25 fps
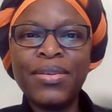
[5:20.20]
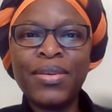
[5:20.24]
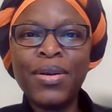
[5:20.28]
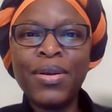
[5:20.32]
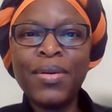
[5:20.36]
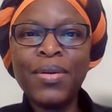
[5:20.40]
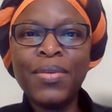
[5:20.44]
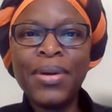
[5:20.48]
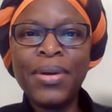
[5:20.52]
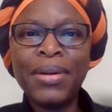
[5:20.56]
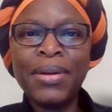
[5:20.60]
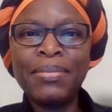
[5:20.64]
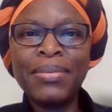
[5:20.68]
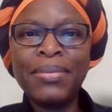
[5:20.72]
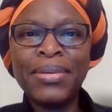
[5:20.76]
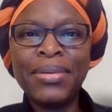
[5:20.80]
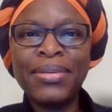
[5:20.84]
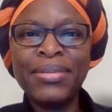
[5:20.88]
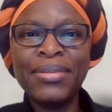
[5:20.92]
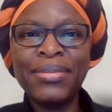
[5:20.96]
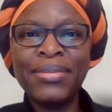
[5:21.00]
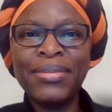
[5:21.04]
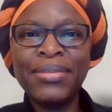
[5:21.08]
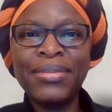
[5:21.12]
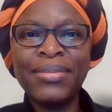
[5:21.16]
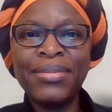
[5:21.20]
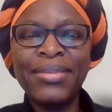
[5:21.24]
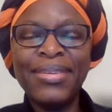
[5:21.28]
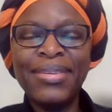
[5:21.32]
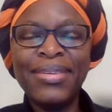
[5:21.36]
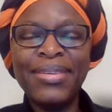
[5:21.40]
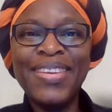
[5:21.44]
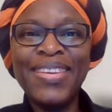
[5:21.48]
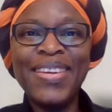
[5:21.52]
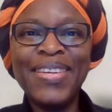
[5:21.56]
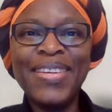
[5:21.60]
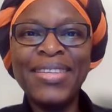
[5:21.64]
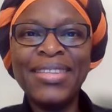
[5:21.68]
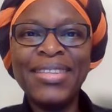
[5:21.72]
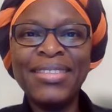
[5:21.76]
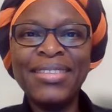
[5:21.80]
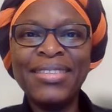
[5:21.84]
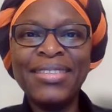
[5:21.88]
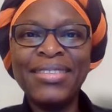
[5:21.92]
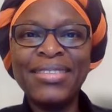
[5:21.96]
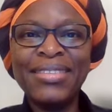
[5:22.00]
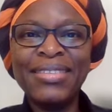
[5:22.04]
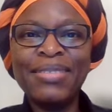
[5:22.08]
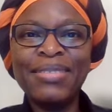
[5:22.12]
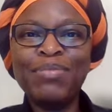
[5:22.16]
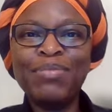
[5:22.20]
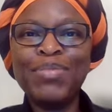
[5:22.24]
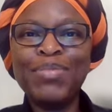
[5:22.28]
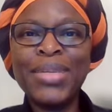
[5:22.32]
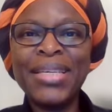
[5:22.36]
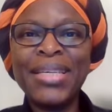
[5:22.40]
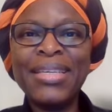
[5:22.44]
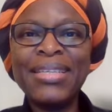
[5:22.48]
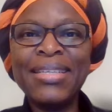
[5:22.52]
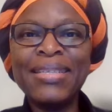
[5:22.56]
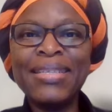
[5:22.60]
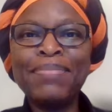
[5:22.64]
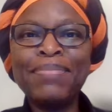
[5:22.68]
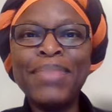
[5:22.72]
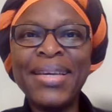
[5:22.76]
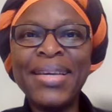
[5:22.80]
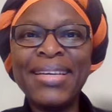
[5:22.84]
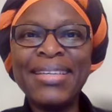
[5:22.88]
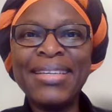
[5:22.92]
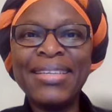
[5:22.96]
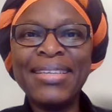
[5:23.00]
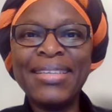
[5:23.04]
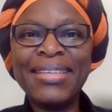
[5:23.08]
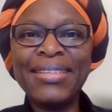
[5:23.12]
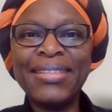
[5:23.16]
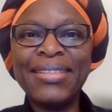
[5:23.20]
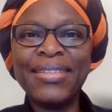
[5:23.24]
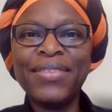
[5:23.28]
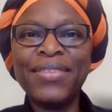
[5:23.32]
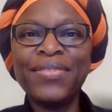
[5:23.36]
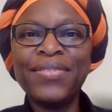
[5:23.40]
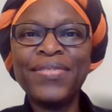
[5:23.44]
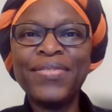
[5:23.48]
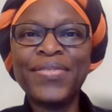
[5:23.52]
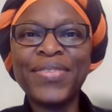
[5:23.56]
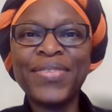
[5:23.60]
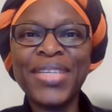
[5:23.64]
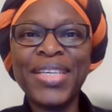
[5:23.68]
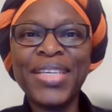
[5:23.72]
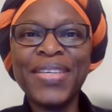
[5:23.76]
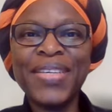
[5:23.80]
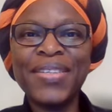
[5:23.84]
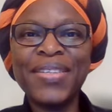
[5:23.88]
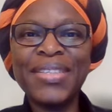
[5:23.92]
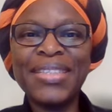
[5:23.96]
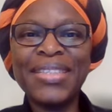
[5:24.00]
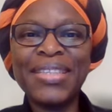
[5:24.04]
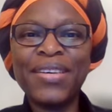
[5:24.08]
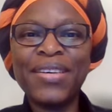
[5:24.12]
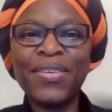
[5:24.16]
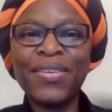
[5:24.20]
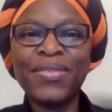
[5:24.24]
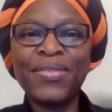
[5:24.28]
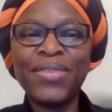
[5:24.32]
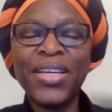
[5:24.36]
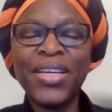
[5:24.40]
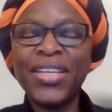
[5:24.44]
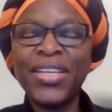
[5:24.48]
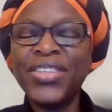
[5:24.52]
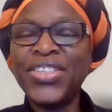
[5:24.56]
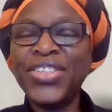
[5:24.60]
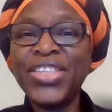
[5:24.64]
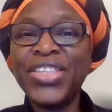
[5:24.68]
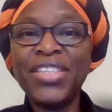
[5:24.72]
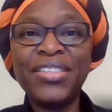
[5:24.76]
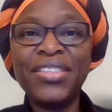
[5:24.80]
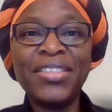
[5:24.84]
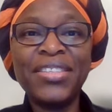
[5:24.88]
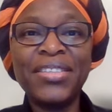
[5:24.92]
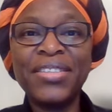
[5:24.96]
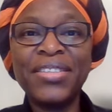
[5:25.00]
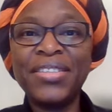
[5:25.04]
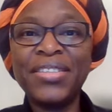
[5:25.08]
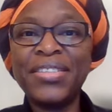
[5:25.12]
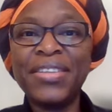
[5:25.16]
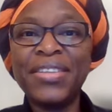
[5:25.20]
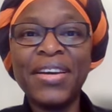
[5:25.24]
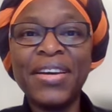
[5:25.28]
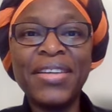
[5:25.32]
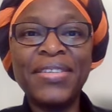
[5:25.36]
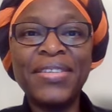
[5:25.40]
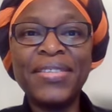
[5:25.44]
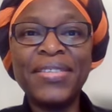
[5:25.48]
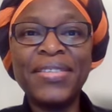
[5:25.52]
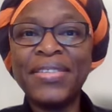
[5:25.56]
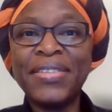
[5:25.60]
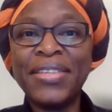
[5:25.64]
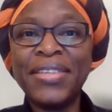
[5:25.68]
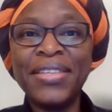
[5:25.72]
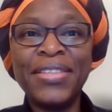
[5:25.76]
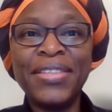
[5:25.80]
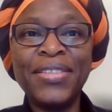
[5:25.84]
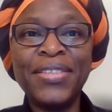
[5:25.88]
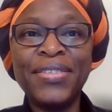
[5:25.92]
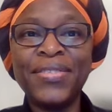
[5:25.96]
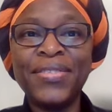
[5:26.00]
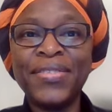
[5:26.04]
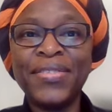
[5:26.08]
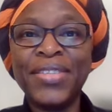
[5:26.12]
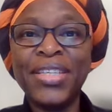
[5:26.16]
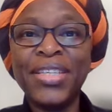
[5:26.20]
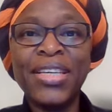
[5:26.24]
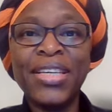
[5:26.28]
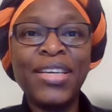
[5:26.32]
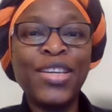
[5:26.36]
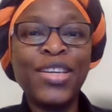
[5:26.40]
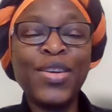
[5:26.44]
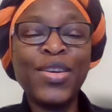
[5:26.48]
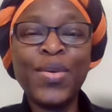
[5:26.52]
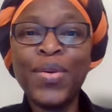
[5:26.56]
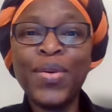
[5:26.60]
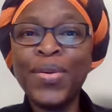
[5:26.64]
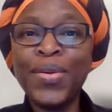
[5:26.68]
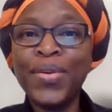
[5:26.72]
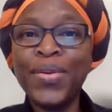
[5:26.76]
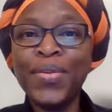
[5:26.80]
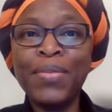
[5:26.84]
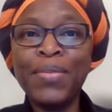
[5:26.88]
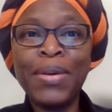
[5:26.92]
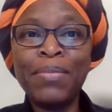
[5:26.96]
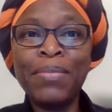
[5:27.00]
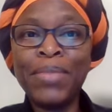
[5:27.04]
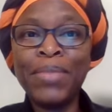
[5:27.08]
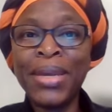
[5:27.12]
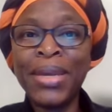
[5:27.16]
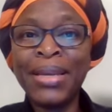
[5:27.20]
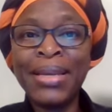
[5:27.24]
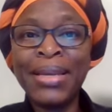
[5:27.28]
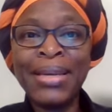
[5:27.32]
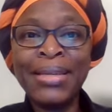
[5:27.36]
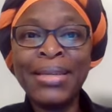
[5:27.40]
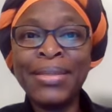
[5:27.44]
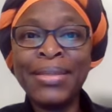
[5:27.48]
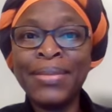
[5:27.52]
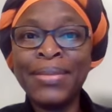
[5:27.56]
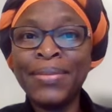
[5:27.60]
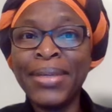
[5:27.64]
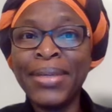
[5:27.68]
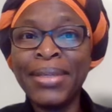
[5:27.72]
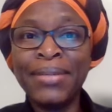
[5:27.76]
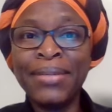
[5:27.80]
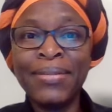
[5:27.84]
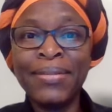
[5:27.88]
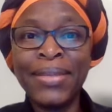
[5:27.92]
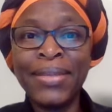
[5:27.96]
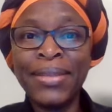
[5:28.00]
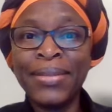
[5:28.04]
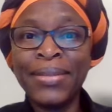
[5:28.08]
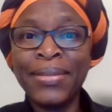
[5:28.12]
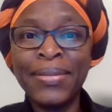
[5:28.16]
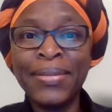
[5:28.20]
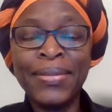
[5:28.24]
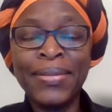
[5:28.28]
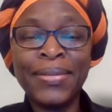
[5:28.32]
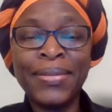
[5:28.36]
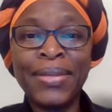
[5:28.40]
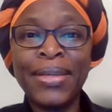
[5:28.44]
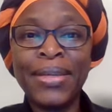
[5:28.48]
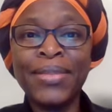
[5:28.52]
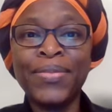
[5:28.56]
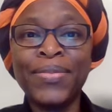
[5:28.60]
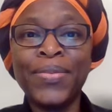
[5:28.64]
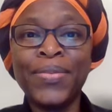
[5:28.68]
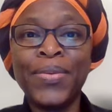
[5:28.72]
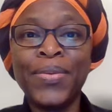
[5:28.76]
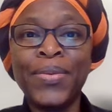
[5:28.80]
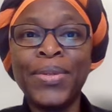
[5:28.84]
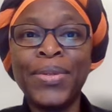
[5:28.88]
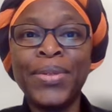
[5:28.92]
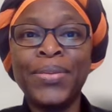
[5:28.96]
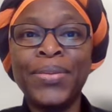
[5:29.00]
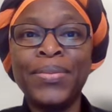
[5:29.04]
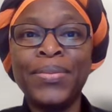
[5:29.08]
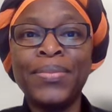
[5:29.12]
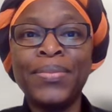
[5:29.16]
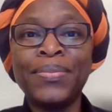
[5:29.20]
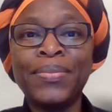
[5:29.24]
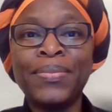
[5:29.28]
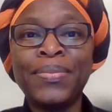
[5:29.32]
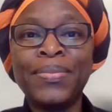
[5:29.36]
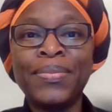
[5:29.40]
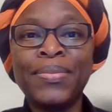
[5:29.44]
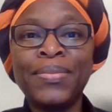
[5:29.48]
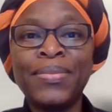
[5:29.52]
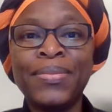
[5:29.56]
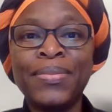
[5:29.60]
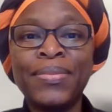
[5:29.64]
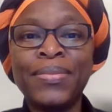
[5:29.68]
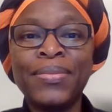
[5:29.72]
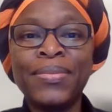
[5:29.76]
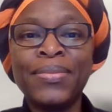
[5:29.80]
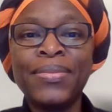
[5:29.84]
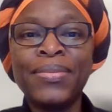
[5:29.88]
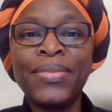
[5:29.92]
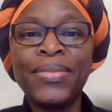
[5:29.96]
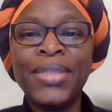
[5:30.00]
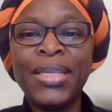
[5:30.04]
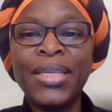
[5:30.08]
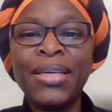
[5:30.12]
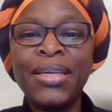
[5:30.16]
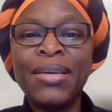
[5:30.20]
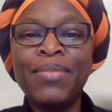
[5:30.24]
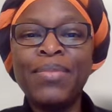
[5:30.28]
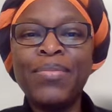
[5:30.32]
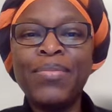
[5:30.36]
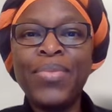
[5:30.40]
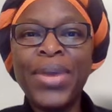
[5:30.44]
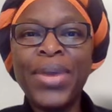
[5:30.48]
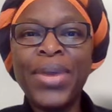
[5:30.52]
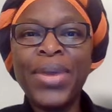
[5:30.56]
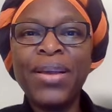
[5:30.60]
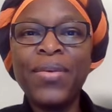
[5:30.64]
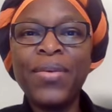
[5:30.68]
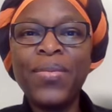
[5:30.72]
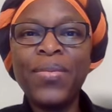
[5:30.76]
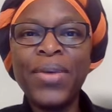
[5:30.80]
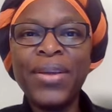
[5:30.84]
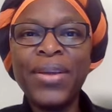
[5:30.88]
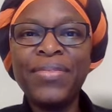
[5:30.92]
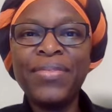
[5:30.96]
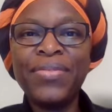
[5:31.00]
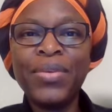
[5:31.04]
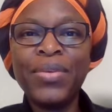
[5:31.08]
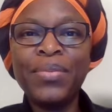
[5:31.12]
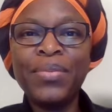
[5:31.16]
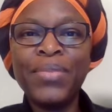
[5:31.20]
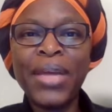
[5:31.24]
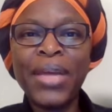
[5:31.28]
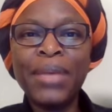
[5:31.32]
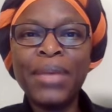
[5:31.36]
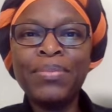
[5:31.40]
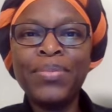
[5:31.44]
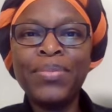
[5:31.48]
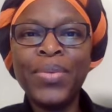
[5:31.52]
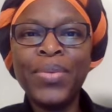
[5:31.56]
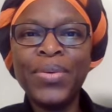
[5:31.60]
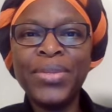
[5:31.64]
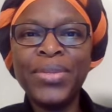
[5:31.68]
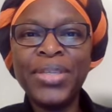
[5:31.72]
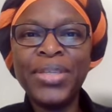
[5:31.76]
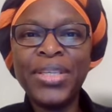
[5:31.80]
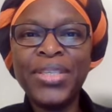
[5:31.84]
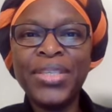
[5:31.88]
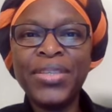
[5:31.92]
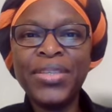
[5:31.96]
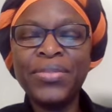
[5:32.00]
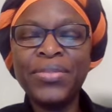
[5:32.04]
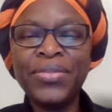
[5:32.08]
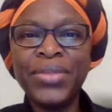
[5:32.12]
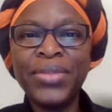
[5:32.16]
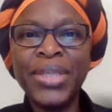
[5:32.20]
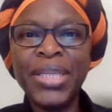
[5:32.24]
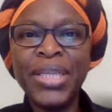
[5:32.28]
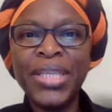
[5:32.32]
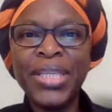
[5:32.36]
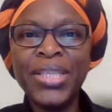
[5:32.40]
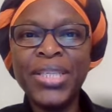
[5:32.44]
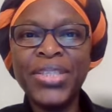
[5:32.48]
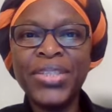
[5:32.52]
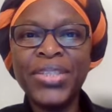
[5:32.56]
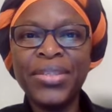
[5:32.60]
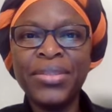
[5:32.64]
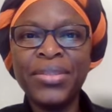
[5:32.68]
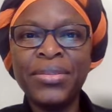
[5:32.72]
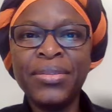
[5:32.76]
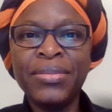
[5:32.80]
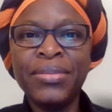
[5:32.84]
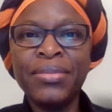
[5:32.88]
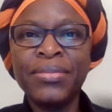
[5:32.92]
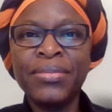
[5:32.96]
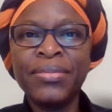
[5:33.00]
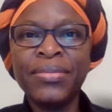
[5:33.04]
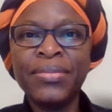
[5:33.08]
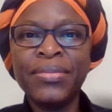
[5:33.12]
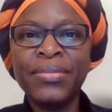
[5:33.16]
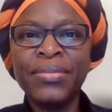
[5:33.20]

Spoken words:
Grow up, learn, be independent, free yourself. Jesus has died to set you free. No human being can do anything to do that for you. Break away from that bondage of religion.